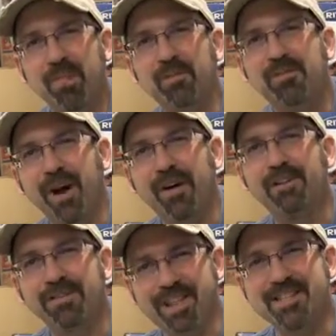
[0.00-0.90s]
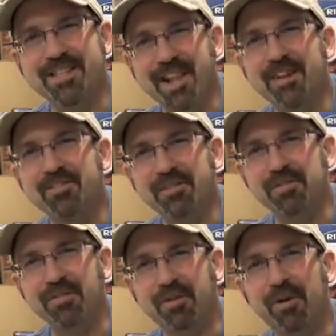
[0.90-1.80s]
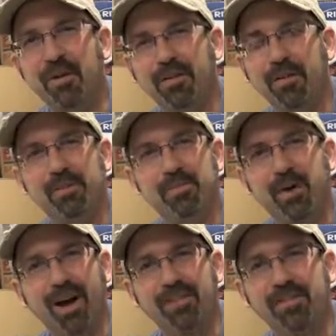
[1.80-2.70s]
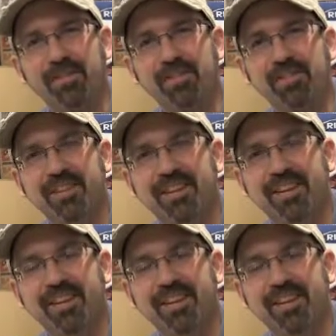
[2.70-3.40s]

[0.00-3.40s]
the final destination for all of those boxes.